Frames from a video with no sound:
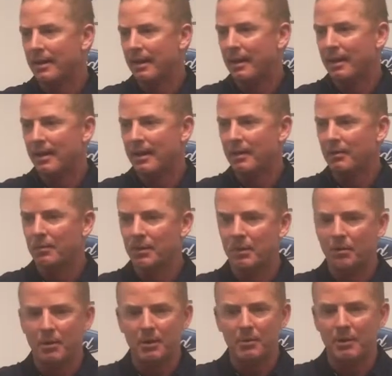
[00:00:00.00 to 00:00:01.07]
Uh, we
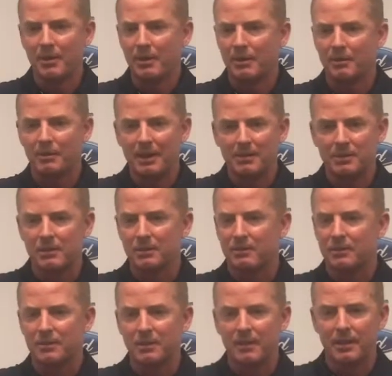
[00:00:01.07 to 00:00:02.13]
don't want to be offensive
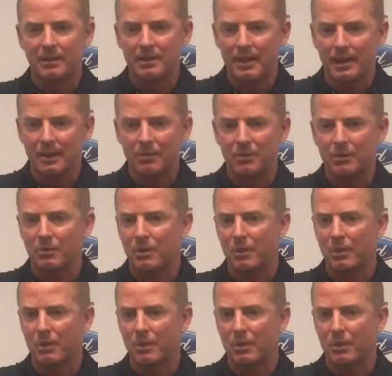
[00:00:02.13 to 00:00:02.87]
uh, to anyone.